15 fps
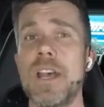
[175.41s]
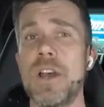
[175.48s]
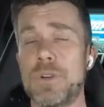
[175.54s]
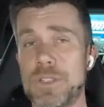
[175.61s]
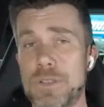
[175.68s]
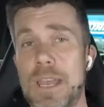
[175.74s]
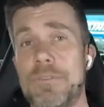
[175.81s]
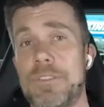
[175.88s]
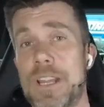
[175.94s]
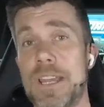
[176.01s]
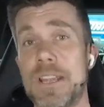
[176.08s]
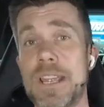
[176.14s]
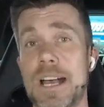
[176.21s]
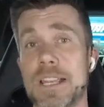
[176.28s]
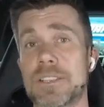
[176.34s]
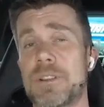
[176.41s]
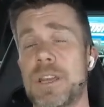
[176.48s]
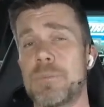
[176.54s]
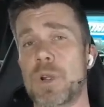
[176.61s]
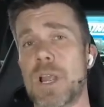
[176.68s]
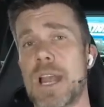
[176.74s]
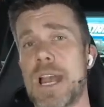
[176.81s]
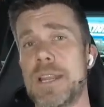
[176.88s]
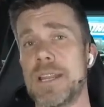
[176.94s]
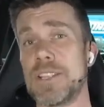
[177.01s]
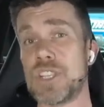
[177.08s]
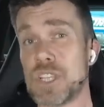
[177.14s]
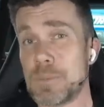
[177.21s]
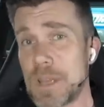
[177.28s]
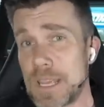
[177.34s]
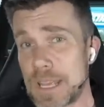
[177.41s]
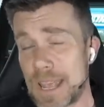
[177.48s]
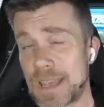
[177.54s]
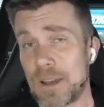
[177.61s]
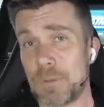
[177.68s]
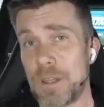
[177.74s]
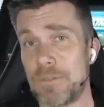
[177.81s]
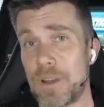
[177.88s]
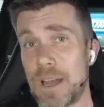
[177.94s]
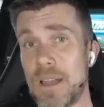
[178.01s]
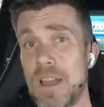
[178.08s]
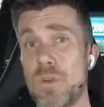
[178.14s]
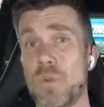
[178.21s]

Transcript: We do have an in-house fabricator, Jimmy, however,